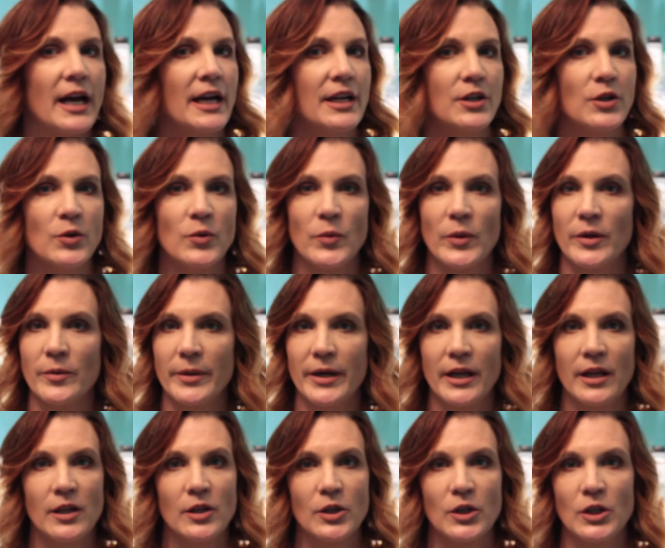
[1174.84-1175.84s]
I don't wear
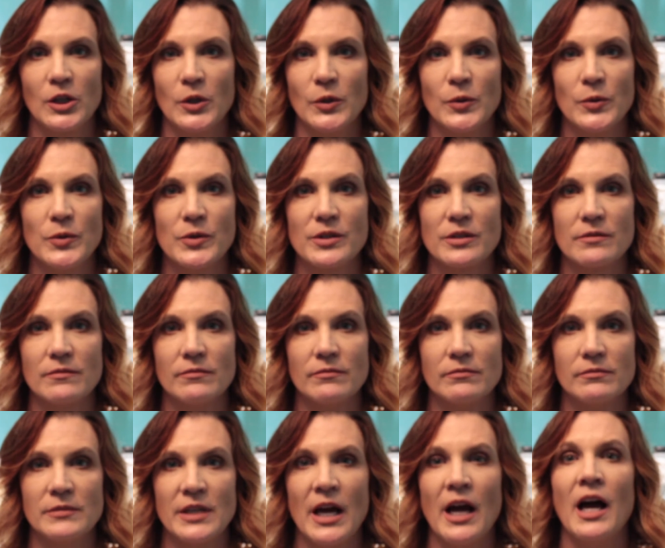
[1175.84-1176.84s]
regular clothes.
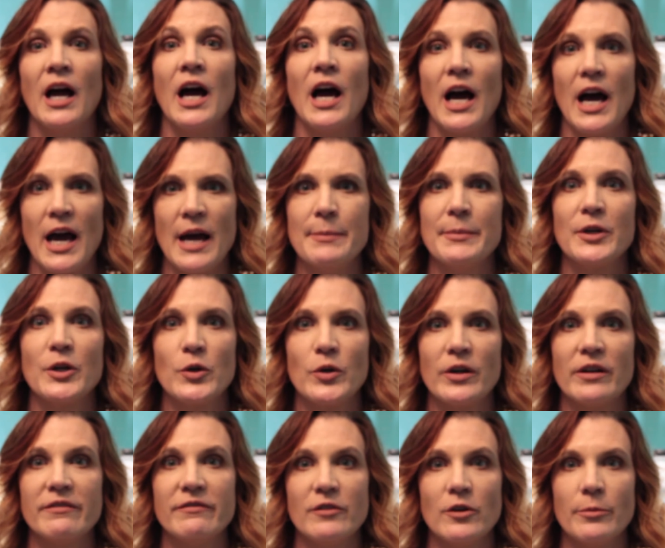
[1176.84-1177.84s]
I'm
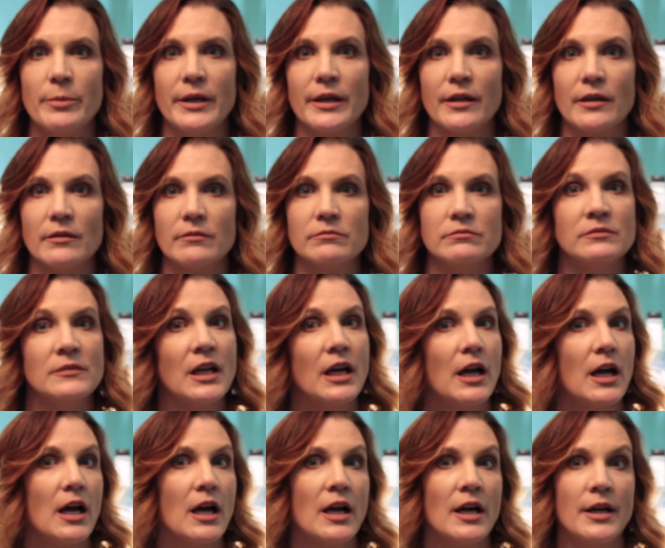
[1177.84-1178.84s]
agoraphobic.
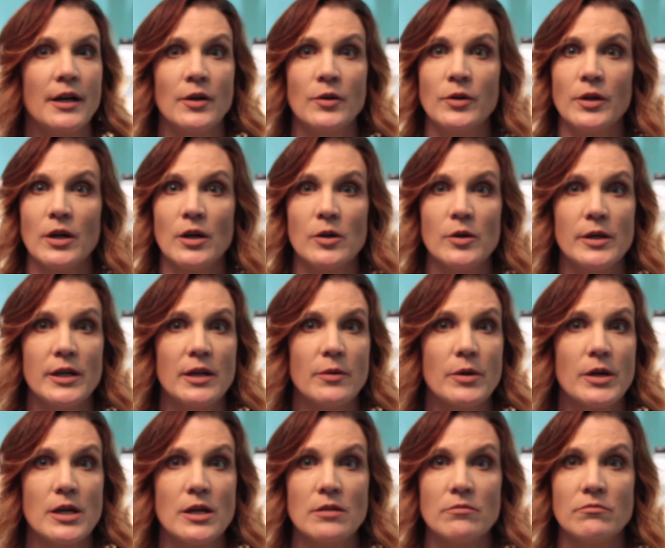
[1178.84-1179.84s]
I don't go
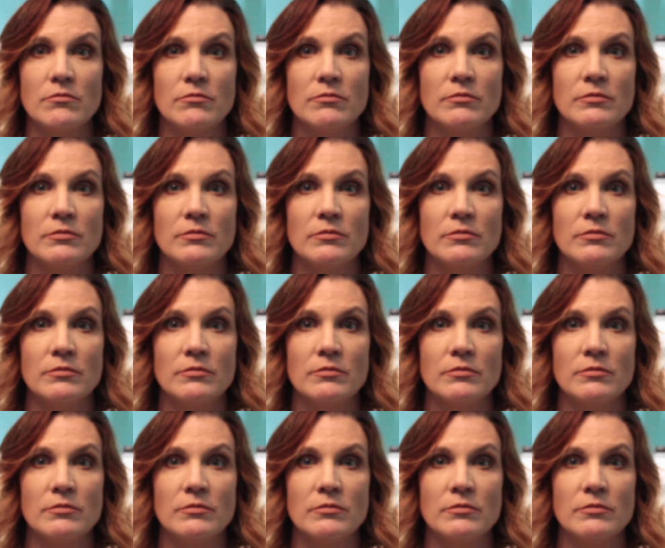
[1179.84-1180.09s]
anywhere.